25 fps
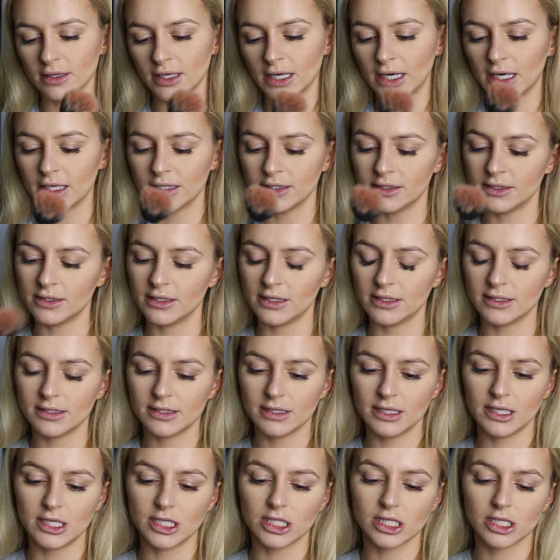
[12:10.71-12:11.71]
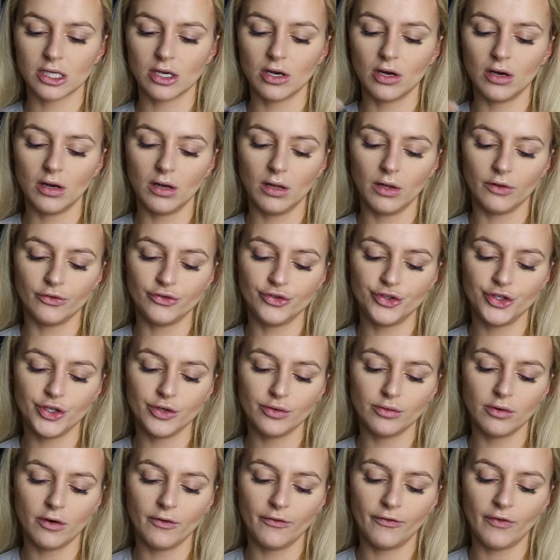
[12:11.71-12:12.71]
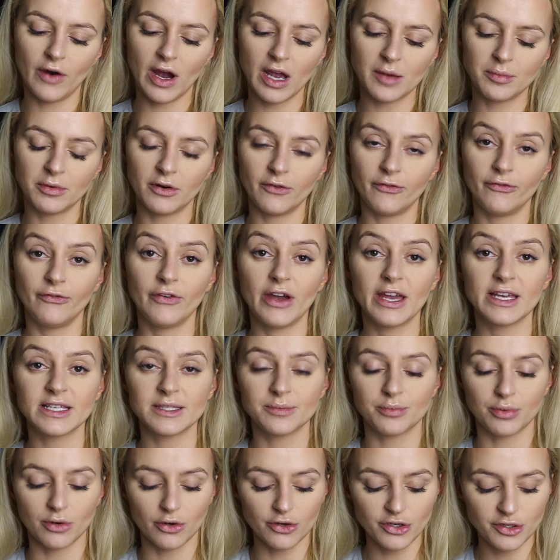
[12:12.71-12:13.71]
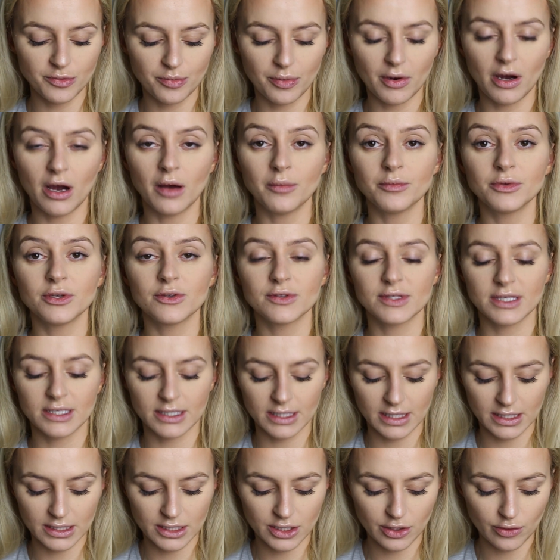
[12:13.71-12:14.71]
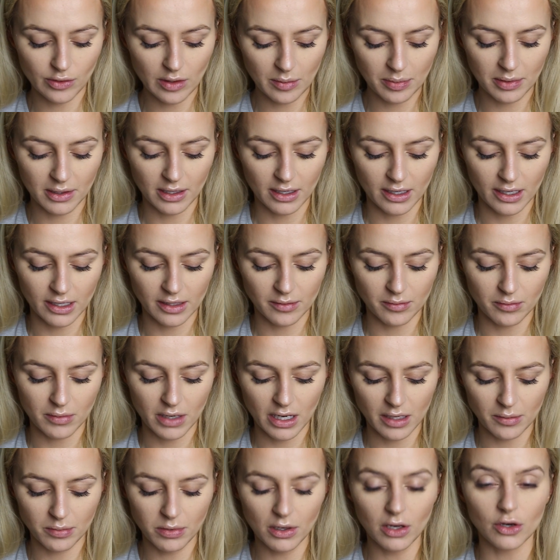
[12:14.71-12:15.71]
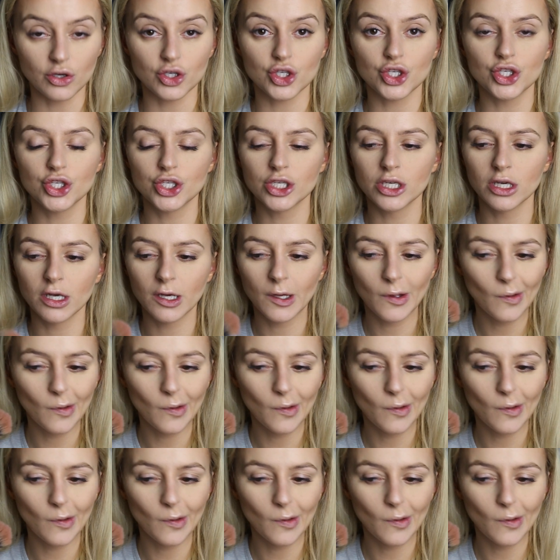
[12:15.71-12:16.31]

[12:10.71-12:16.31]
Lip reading: and this is called Duo Fiber Face Brush, but I'm using it to apply my blush.